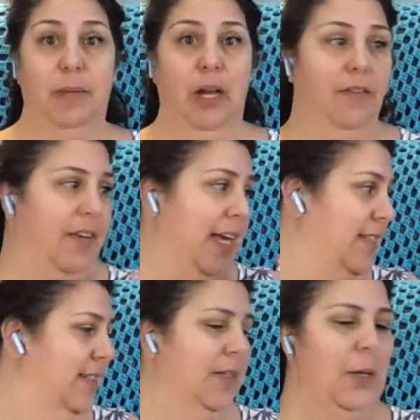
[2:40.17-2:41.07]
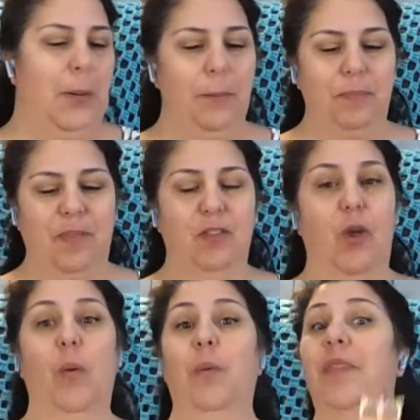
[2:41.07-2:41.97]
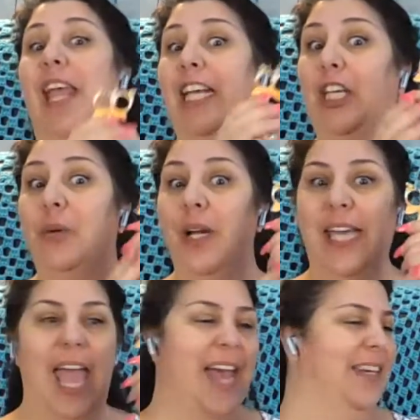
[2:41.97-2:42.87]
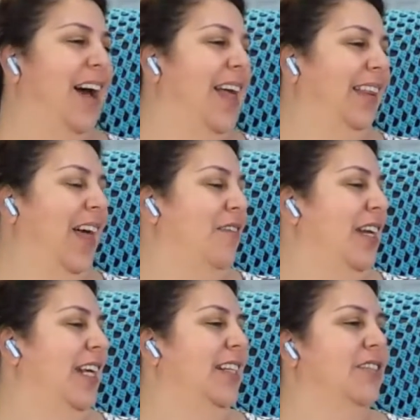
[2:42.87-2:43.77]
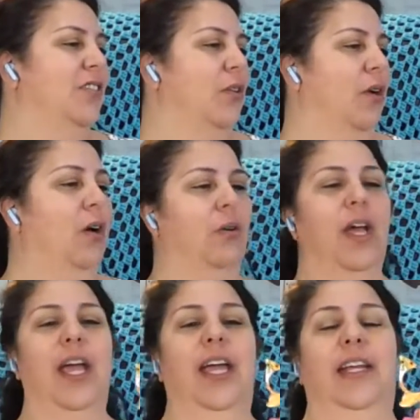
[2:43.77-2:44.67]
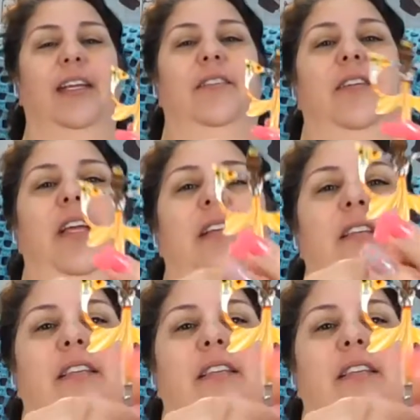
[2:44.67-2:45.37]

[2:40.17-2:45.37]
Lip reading: snipping off ends. So thank you again. I love it. It is so, oh, and